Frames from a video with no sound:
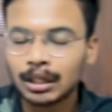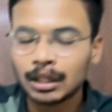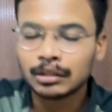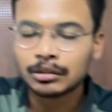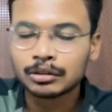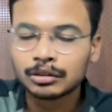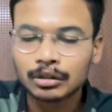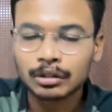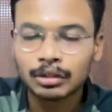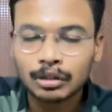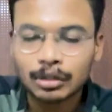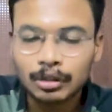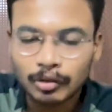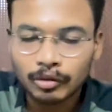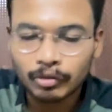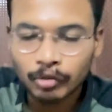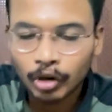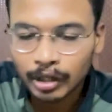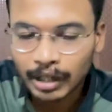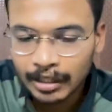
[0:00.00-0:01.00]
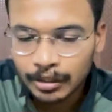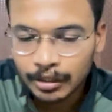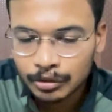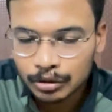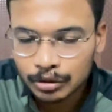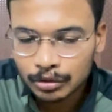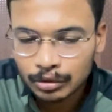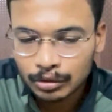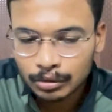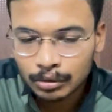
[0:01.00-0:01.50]
So what I used
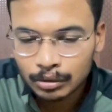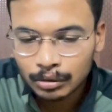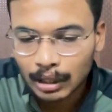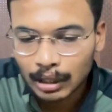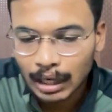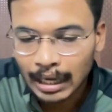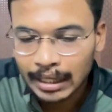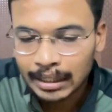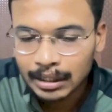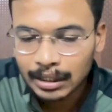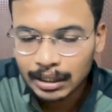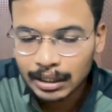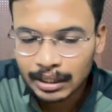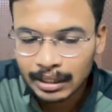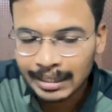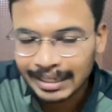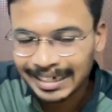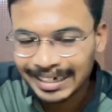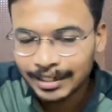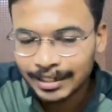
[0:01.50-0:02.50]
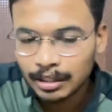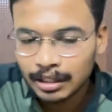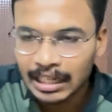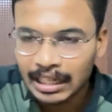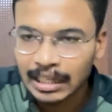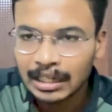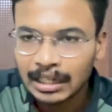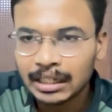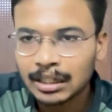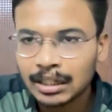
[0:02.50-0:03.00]
to do, I read
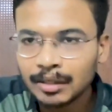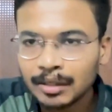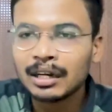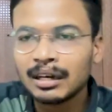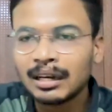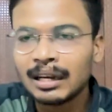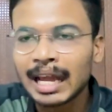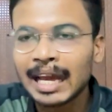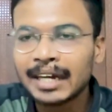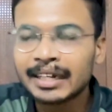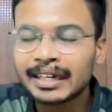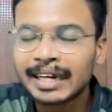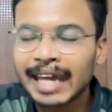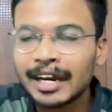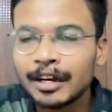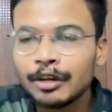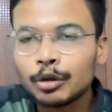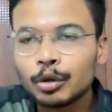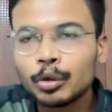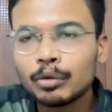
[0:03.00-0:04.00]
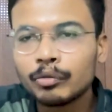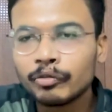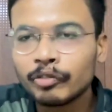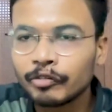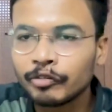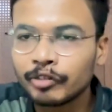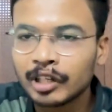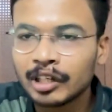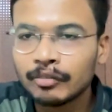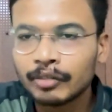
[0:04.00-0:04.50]
daily like 10 to
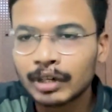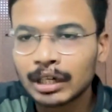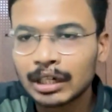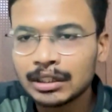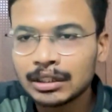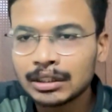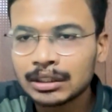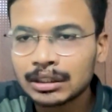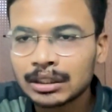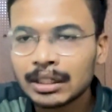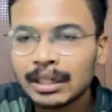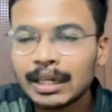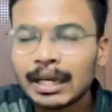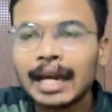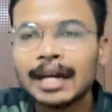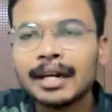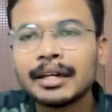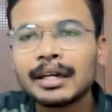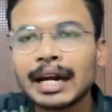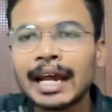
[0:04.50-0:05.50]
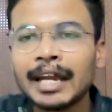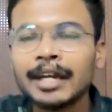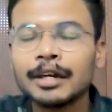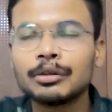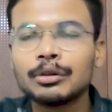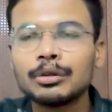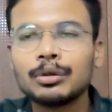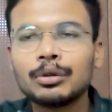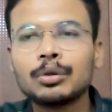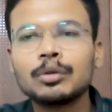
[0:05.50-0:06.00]
15 words and try
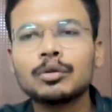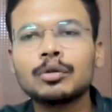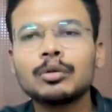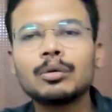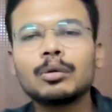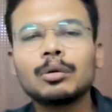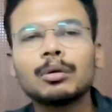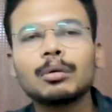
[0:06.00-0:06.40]
to